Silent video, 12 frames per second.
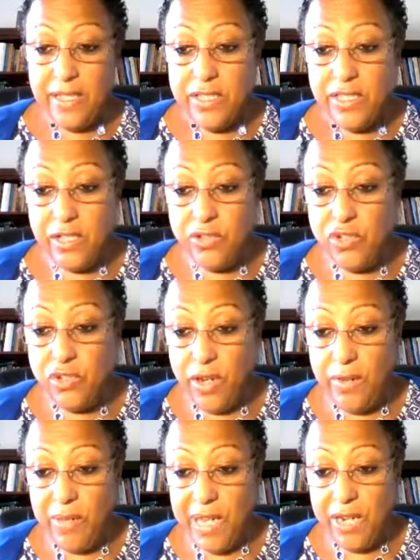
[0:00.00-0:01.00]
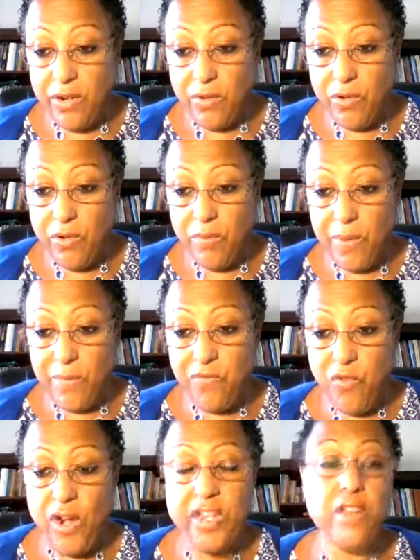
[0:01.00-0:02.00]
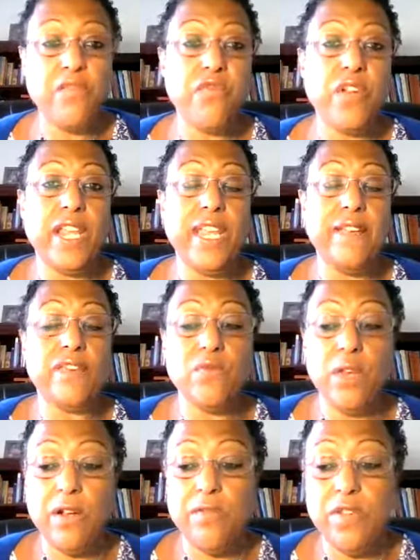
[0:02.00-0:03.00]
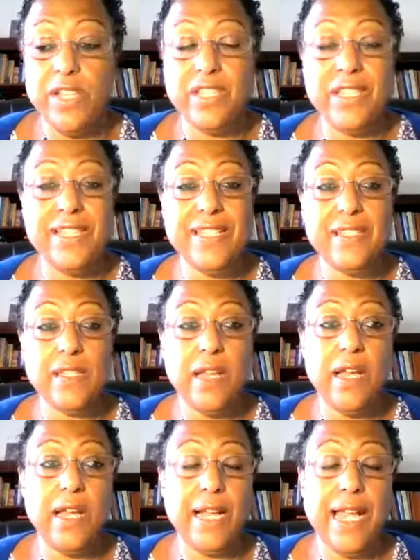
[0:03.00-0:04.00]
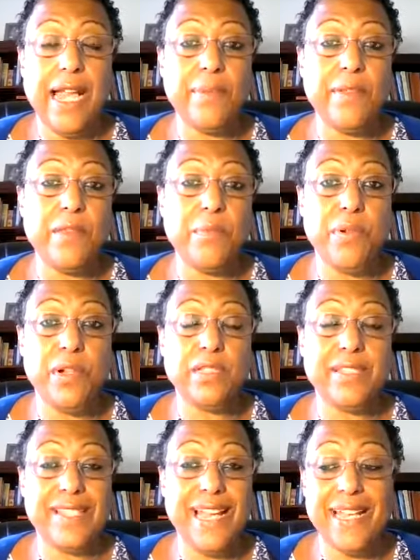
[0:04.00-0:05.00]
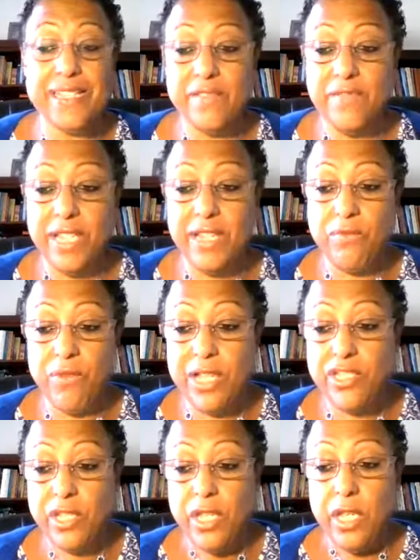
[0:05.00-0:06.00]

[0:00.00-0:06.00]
So join my group for your free gifts, one of which is a copy of the book, The Science of Getting Rich.